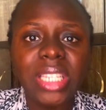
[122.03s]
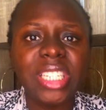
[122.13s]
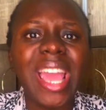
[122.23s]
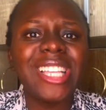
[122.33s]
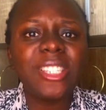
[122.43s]

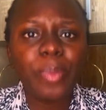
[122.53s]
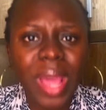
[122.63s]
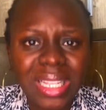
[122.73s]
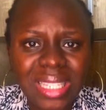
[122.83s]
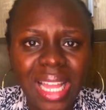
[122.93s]
she
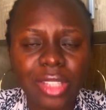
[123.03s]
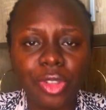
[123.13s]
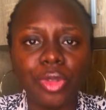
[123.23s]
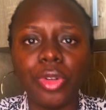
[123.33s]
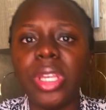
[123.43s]
expects that
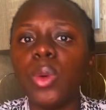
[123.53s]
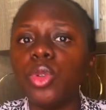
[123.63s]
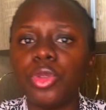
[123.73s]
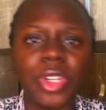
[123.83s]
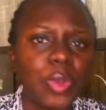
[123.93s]
he
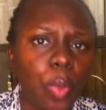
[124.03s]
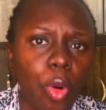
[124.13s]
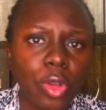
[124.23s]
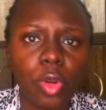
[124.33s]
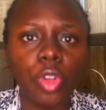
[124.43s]
would
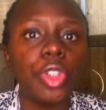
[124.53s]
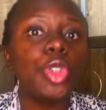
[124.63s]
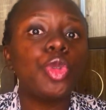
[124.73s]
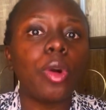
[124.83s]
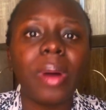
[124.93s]
respond or
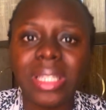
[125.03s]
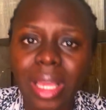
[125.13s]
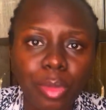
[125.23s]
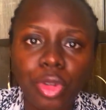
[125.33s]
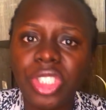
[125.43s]
just drop an
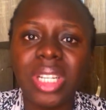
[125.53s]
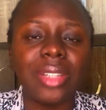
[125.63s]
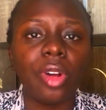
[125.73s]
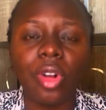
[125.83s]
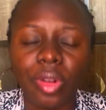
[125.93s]
emoji
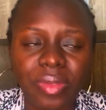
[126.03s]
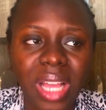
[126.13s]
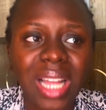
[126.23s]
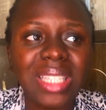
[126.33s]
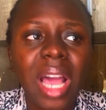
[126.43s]
and all of
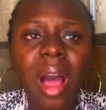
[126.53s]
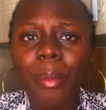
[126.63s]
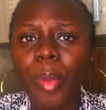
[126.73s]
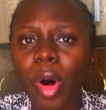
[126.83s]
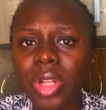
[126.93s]
that,
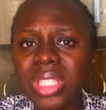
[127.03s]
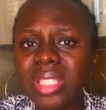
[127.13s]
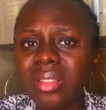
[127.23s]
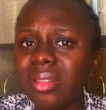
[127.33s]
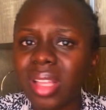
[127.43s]
but
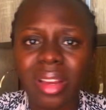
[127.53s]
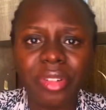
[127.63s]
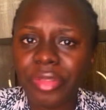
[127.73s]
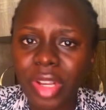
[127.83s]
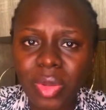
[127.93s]
the
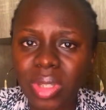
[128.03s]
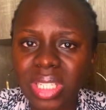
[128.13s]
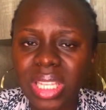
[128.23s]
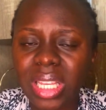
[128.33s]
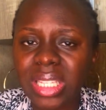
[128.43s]
reverse was
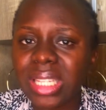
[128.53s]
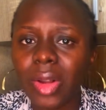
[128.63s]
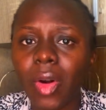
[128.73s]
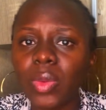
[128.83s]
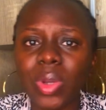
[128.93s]
the case.
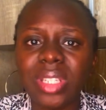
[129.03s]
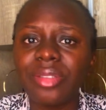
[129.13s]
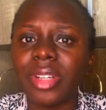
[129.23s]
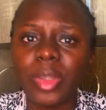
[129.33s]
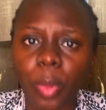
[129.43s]
Lekon
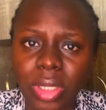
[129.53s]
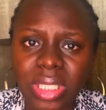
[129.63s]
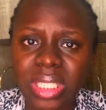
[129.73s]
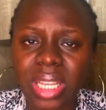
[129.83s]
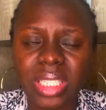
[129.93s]
wasn't
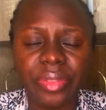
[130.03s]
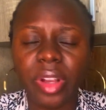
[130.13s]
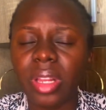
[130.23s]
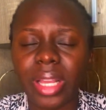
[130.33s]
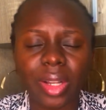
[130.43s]
responding and she
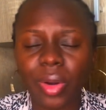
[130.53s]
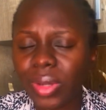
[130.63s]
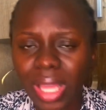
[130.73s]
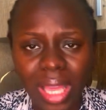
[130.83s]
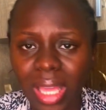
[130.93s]
felt like,
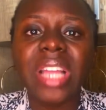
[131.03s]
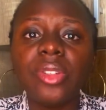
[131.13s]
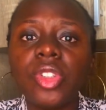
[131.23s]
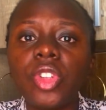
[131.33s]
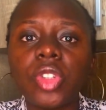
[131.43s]
okay, I
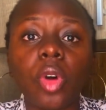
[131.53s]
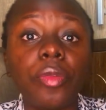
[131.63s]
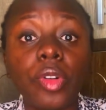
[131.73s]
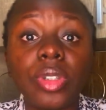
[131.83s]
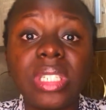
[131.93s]
need to just
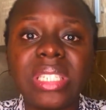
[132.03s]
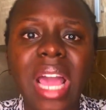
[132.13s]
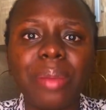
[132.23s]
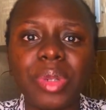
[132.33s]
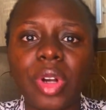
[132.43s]
unfollow this
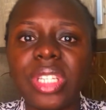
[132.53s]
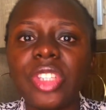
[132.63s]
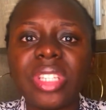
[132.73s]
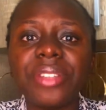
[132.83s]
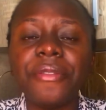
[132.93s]
guy because he
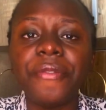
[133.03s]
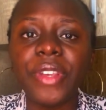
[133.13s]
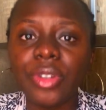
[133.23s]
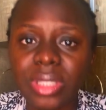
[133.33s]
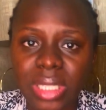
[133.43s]
doesn't
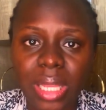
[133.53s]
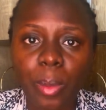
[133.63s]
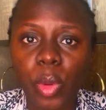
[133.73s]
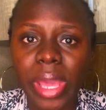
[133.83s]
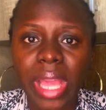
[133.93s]
feel the
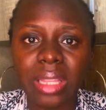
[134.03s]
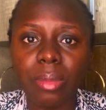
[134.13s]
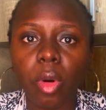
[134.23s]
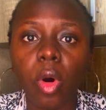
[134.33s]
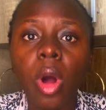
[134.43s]
same way
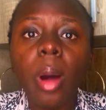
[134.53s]
anymore.